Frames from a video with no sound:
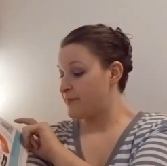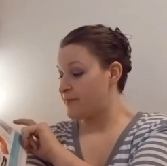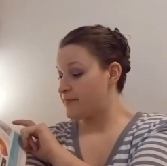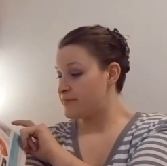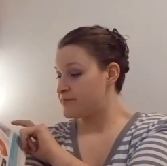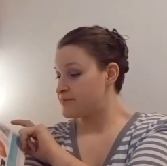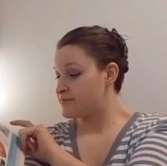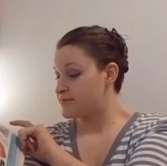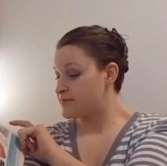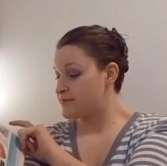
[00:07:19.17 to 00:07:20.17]

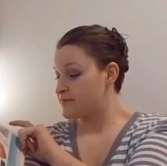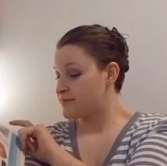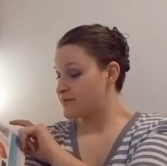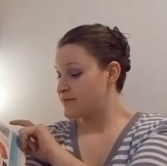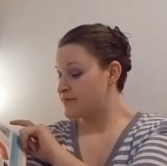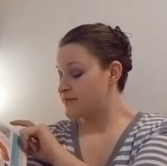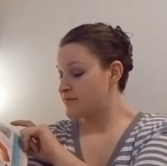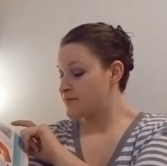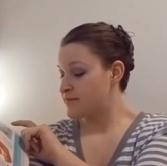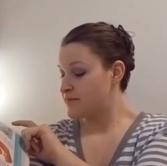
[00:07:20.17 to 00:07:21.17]

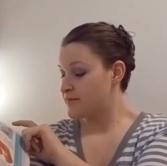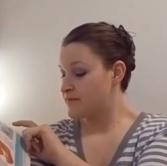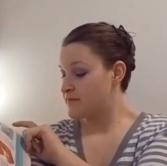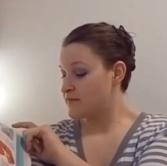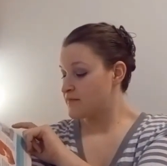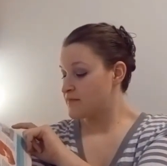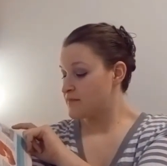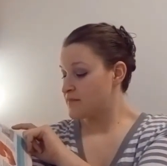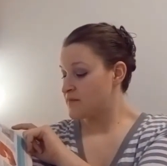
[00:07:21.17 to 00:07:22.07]
(silence)